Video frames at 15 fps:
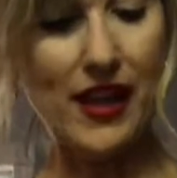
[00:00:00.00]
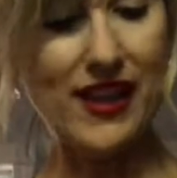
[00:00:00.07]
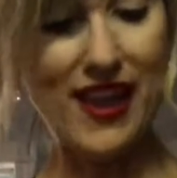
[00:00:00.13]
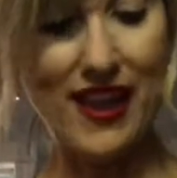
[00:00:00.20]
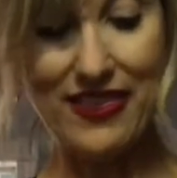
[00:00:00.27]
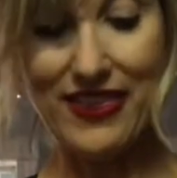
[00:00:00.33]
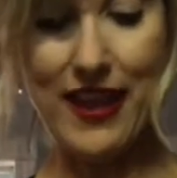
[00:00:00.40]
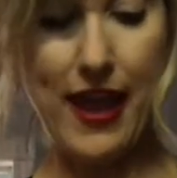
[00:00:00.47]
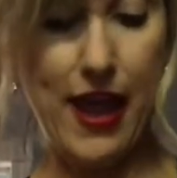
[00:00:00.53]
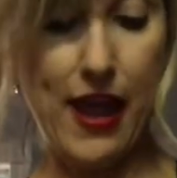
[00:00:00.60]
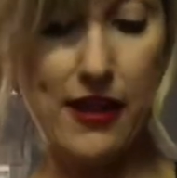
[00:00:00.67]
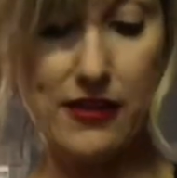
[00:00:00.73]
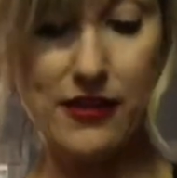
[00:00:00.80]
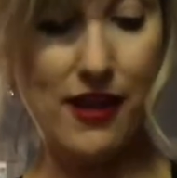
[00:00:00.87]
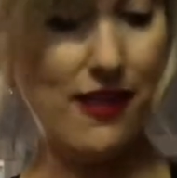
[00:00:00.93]
get the
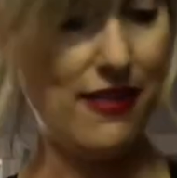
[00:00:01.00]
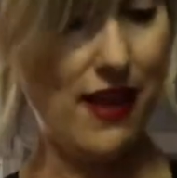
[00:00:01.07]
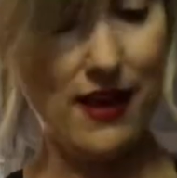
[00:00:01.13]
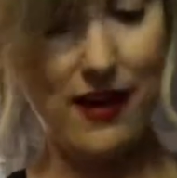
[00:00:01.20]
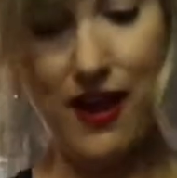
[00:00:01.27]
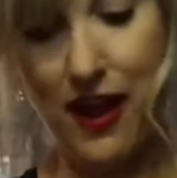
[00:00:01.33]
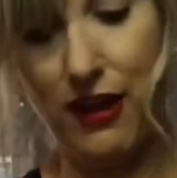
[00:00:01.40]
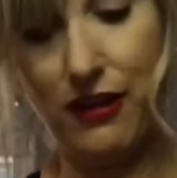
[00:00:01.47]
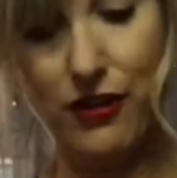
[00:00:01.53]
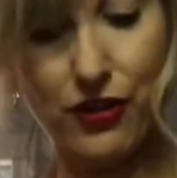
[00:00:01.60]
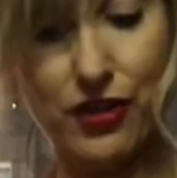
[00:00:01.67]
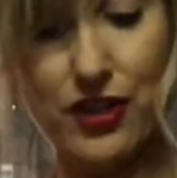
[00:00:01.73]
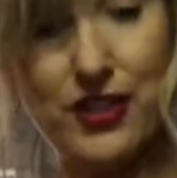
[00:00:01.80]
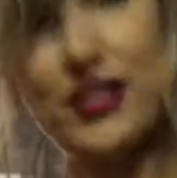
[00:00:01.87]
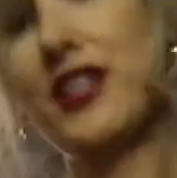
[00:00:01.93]
canned, and then hey, you're
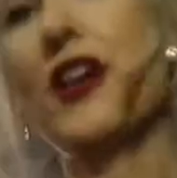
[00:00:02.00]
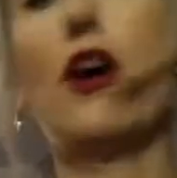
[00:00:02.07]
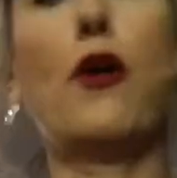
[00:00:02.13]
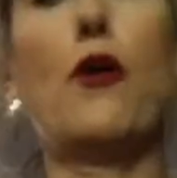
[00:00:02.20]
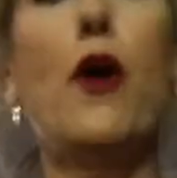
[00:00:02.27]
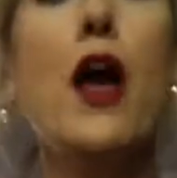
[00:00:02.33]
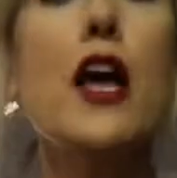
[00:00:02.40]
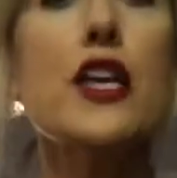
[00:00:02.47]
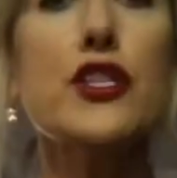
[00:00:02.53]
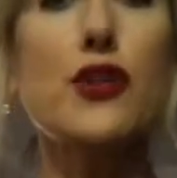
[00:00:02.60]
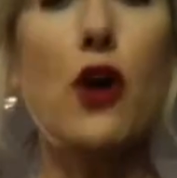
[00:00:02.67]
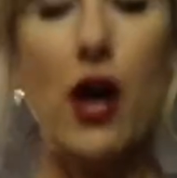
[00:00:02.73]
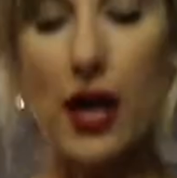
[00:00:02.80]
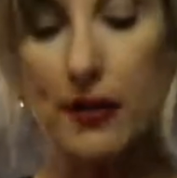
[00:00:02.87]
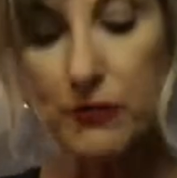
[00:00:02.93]
good to go. So
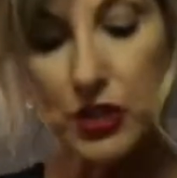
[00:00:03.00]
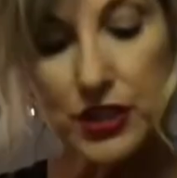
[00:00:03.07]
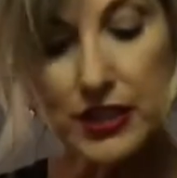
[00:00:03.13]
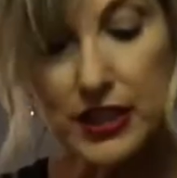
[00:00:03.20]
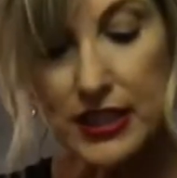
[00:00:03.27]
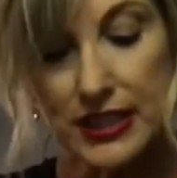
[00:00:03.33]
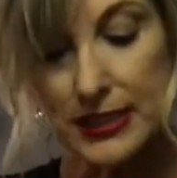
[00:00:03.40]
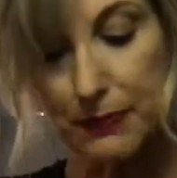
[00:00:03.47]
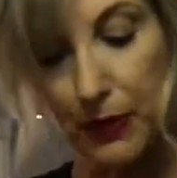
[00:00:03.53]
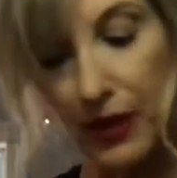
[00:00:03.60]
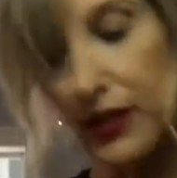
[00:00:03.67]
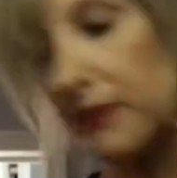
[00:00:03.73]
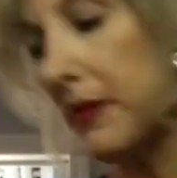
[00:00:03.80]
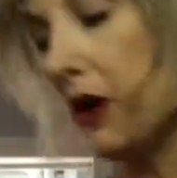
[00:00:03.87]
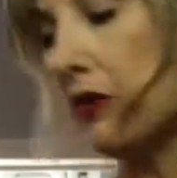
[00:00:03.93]
I'm just gonna spread
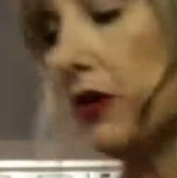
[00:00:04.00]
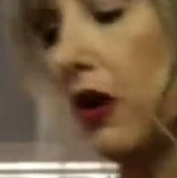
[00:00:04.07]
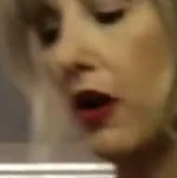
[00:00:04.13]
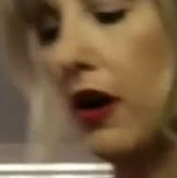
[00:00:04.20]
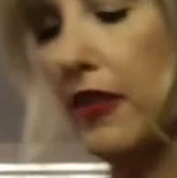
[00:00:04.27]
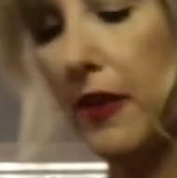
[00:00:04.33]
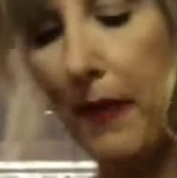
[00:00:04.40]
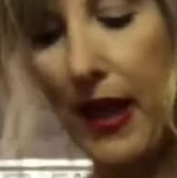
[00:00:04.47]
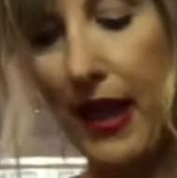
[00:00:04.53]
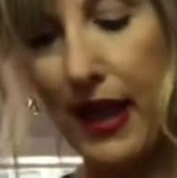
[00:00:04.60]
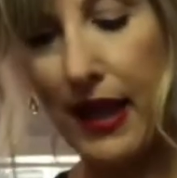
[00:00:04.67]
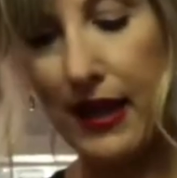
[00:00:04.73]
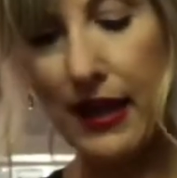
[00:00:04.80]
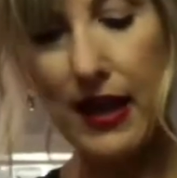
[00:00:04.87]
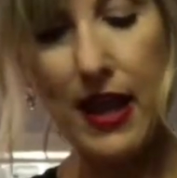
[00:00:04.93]
them out on the
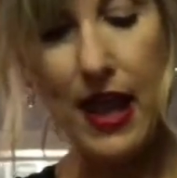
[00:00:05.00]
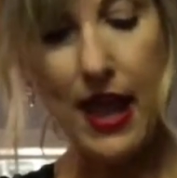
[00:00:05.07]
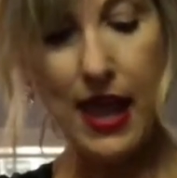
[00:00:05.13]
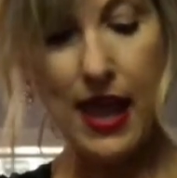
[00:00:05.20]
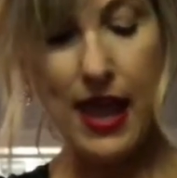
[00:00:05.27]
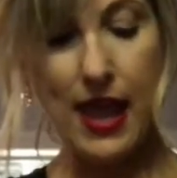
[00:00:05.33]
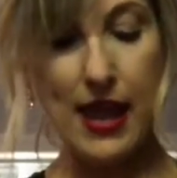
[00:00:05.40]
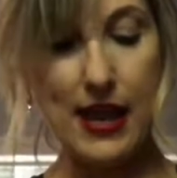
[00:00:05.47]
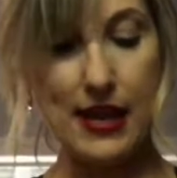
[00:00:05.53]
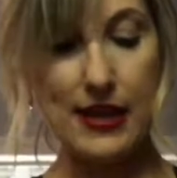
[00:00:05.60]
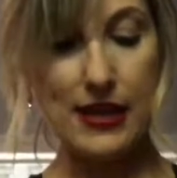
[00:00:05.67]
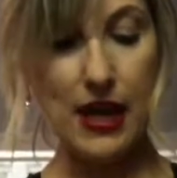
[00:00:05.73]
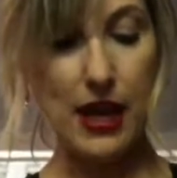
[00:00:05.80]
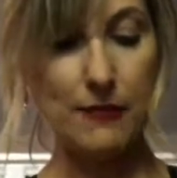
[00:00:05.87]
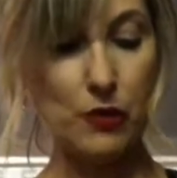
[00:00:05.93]
pan,
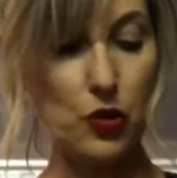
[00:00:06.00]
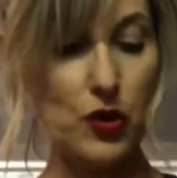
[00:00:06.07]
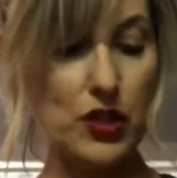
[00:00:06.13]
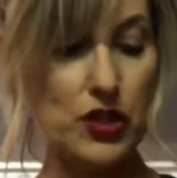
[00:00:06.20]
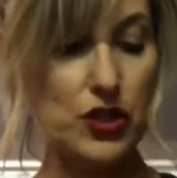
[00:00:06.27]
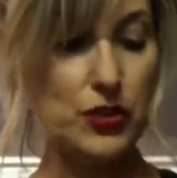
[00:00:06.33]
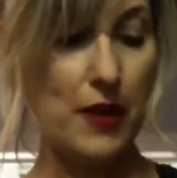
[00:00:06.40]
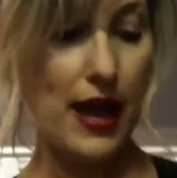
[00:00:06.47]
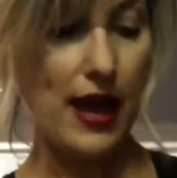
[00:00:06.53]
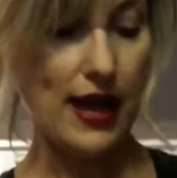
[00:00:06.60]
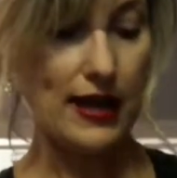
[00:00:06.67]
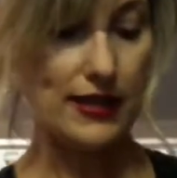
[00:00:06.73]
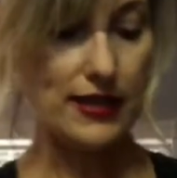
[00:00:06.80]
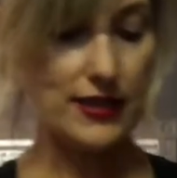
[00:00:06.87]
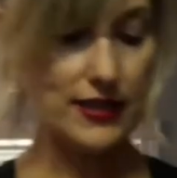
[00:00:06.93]
and I'm going to
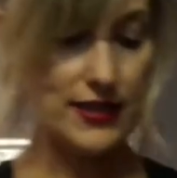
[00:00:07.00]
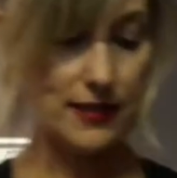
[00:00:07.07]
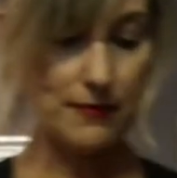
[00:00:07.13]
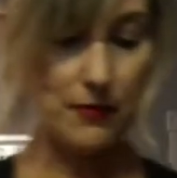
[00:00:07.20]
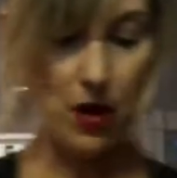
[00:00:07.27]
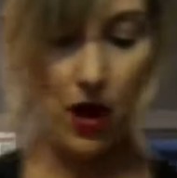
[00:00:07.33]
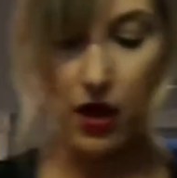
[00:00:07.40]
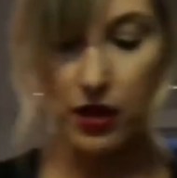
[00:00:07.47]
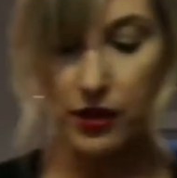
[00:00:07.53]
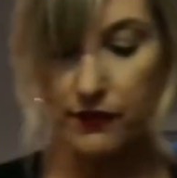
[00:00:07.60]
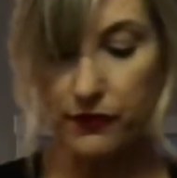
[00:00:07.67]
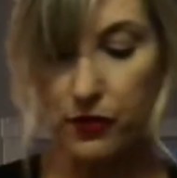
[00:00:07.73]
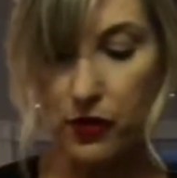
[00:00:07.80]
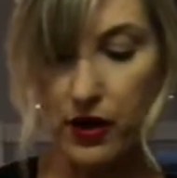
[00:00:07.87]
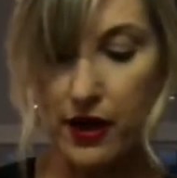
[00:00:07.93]
add some
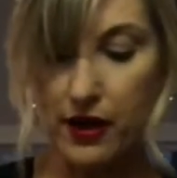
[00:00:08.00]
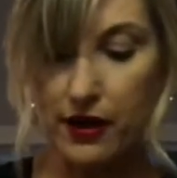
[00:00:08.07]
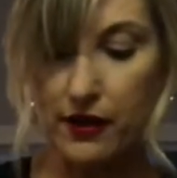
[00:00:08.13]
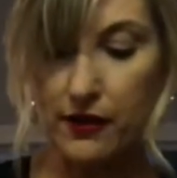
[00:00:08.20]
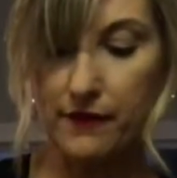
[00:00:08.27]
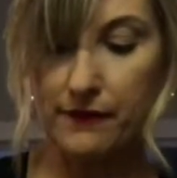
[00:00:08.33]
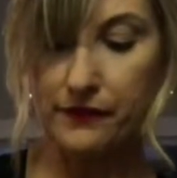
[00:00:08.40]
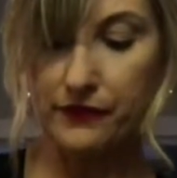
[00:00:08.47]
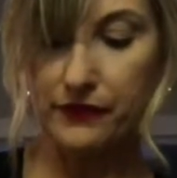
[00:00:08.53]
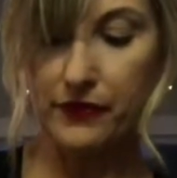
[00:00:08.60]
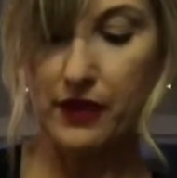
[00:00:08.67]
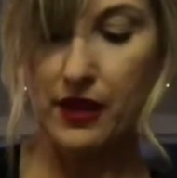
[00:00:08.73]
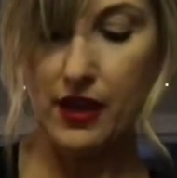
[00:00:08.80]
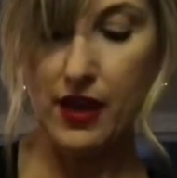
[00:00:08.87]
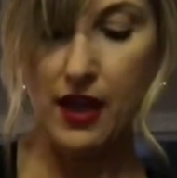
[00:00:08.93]
olive oil,
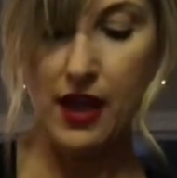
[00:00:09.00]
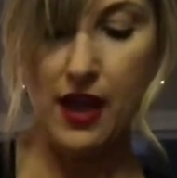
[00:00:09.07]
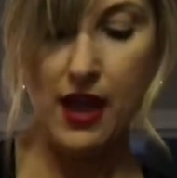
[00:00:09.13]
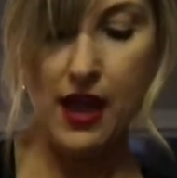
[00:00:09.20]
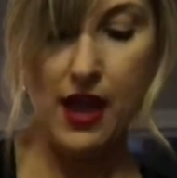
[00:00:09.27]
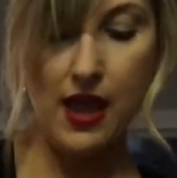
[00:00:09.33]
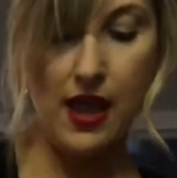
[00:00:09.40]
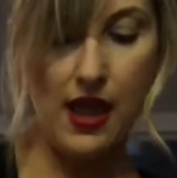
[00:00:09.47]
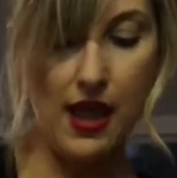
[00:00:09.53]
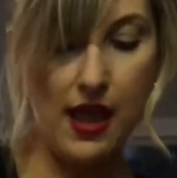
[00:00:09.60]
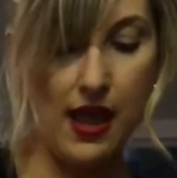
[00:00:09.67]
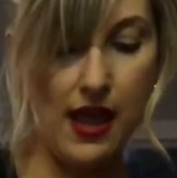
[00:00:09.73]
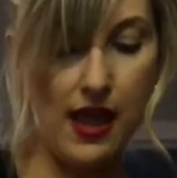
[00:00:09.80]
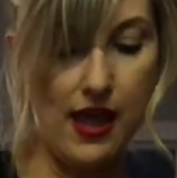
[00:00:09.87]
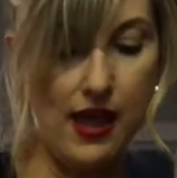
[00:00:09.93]

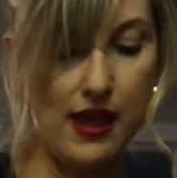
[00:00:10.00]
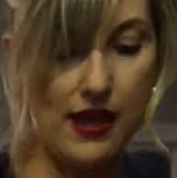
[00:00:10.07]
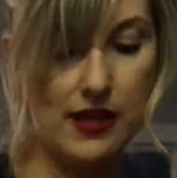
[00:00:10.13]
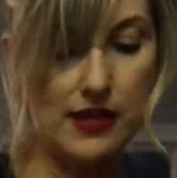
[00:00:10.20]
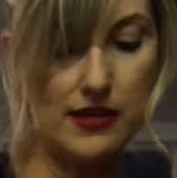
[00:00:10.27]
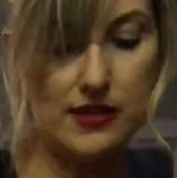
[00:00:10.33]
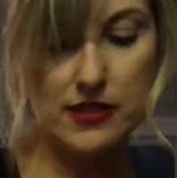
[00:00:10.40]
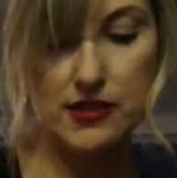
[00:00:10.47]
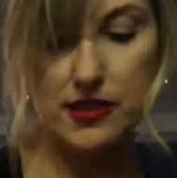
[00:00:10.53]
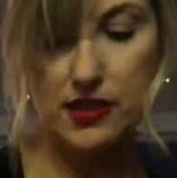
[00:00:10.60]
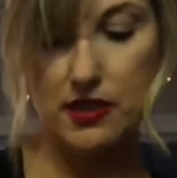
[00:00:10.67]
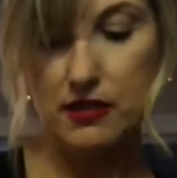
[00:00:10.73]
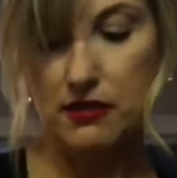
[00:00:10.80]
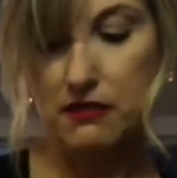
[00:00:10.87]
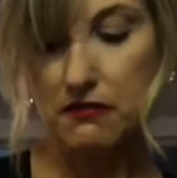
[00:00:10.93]
and
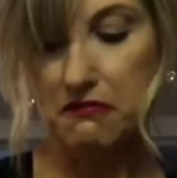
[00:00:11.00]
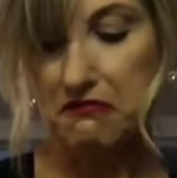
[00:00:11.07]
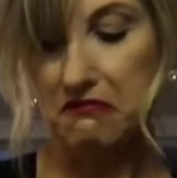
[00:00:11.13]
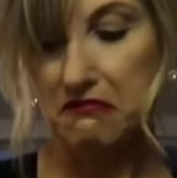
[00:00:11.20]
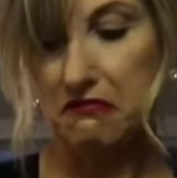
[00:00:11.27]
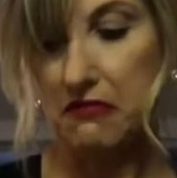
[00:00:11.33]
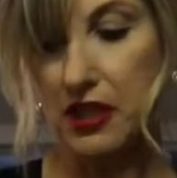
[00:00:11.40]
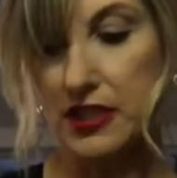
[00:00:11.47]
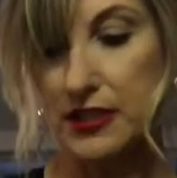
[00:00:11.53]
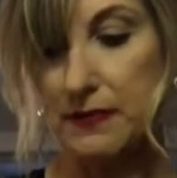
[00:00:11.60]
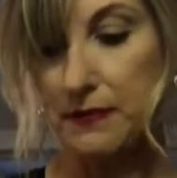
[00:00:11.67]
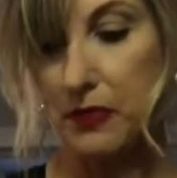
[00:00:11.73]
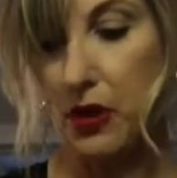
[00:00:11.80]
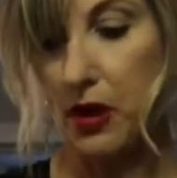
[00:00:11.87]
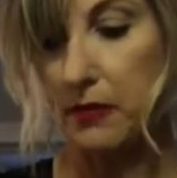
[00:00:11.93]
that's
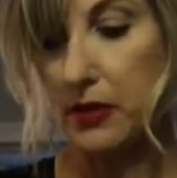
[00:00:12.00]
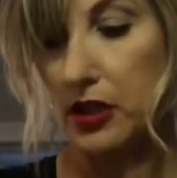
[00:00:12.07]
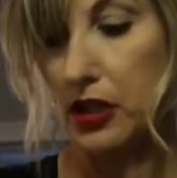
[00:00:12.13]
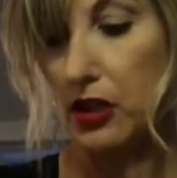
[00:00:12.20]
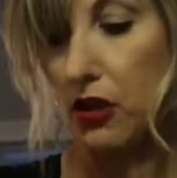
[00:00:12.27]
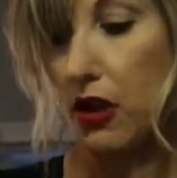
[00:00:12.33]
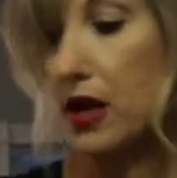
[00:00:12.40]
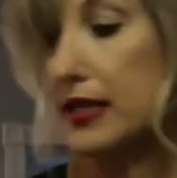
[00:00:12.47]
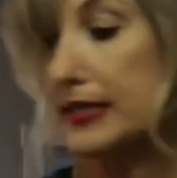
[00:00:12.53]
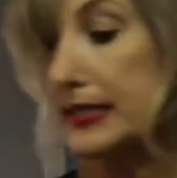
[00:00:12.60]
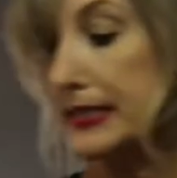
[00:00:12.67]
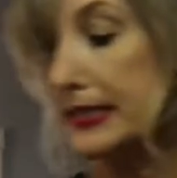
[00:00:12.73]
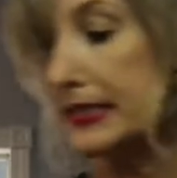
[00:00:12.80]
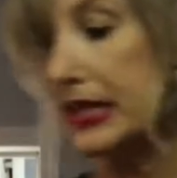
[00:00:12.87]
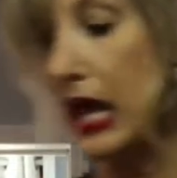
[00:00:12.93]
probably
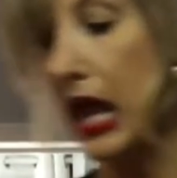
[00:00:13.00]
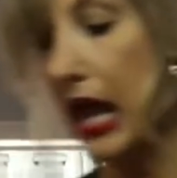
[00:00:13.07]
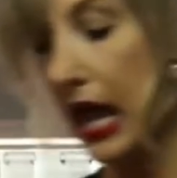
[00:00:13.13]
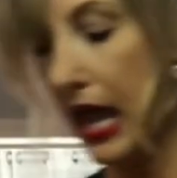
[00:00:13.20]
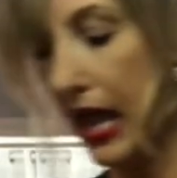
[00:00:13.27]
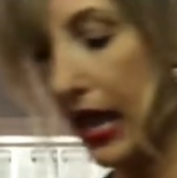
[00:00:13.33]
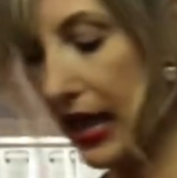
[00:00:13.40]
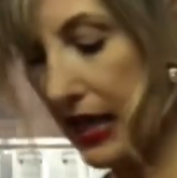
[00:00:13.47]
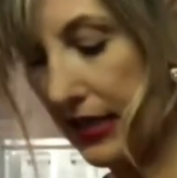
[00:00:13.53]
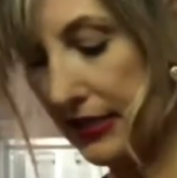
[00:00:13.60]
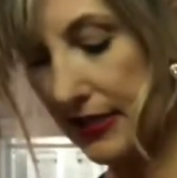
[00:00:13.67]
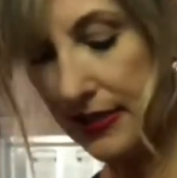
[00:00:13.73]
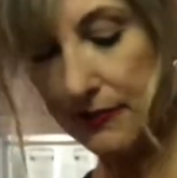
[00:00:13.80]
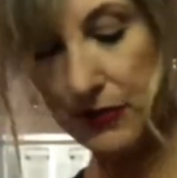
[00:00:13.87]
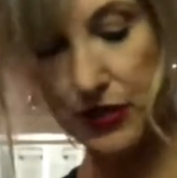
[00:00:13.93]
lots,
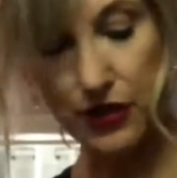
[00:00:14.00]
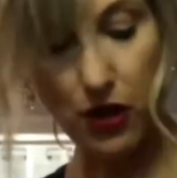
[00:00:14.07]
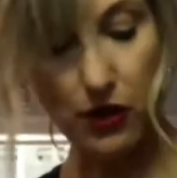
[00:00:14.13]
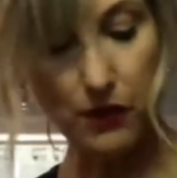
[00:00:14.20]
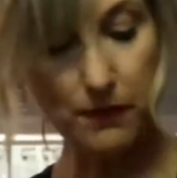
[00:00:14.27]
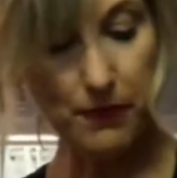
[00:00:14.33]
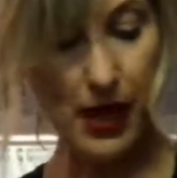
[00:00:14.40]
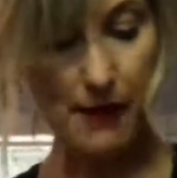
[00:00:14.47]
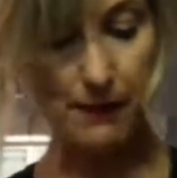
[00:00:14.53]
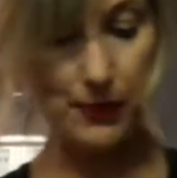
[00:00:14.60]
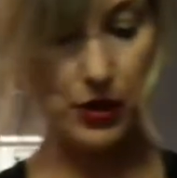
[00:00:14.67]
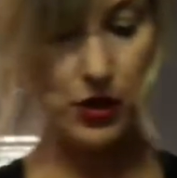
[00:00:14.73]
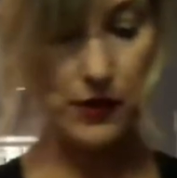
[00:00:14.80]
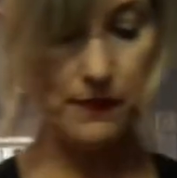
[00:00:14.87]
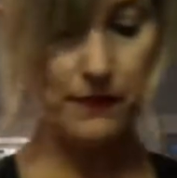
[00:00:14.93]
and some salt and
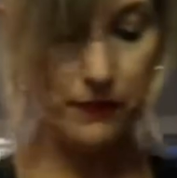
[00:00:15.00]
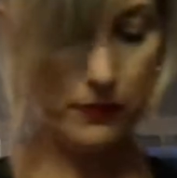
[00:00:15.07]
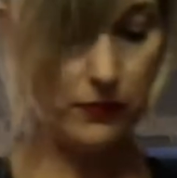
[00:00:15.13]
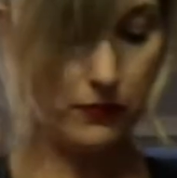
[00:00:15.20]
pepper.